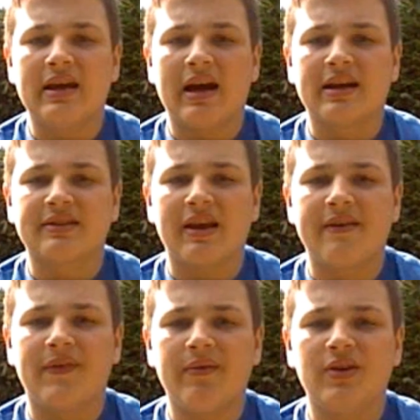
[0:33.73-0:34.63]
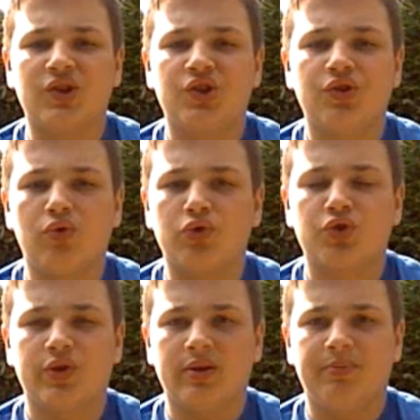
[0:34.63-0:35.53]
It has a very
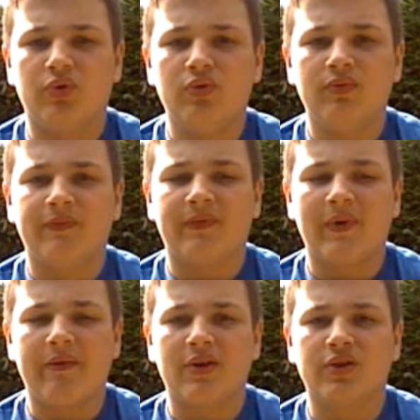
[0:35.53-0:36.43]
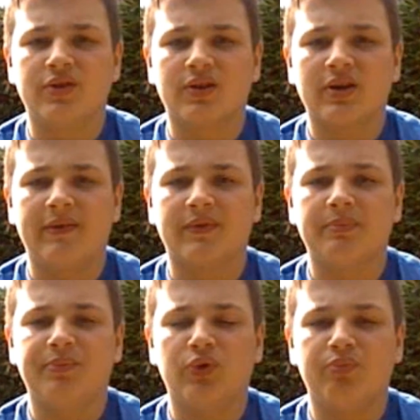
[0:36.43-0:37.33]
short trigger pull, very good
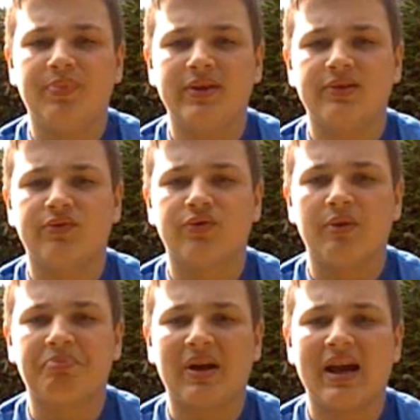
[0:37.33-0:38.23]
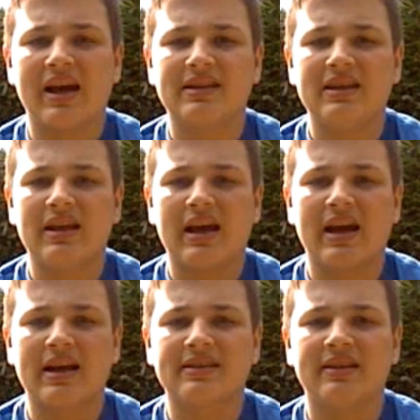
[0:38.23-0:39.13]
comfortable pistol grip, and it
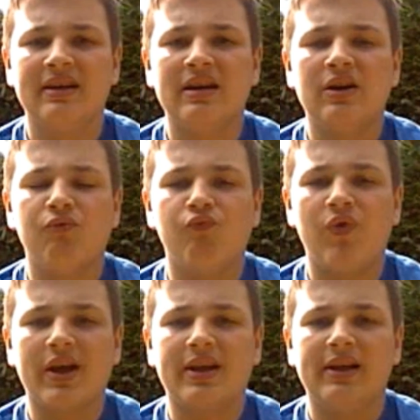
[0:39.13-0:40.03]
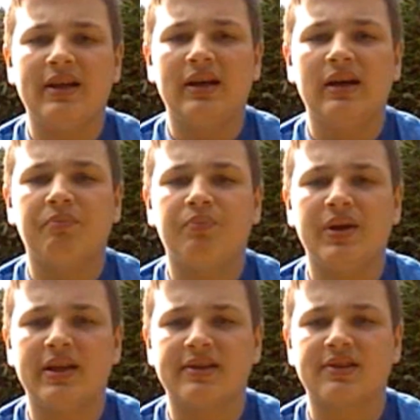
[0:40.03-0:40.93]
has regular
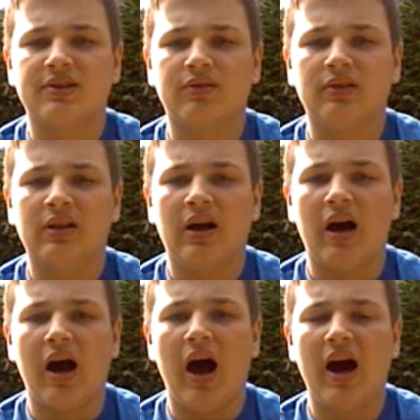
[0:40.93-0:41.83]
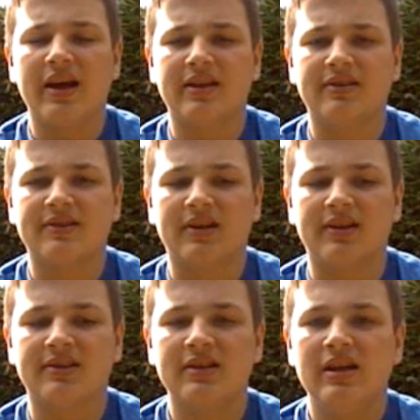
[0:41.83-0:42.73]
pistol iron
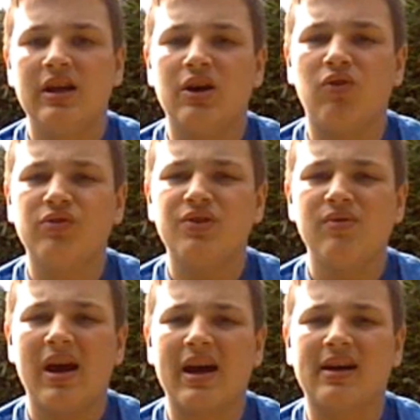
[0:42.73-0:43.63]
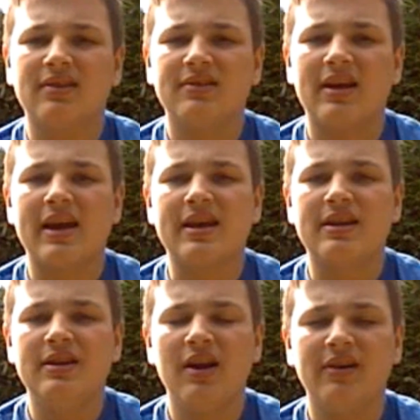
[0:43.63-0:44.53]
sights. It also has a
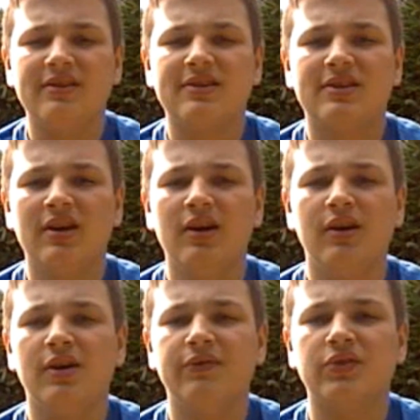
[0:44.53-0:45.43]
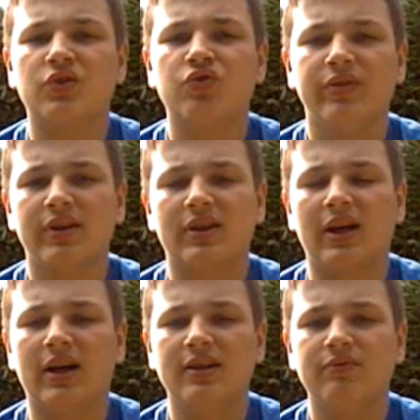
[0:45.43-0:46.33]
nice curved trigger
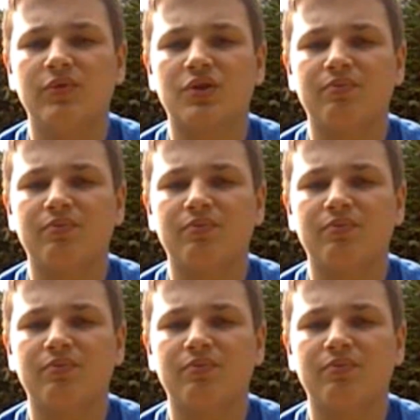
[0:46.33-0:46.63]
guard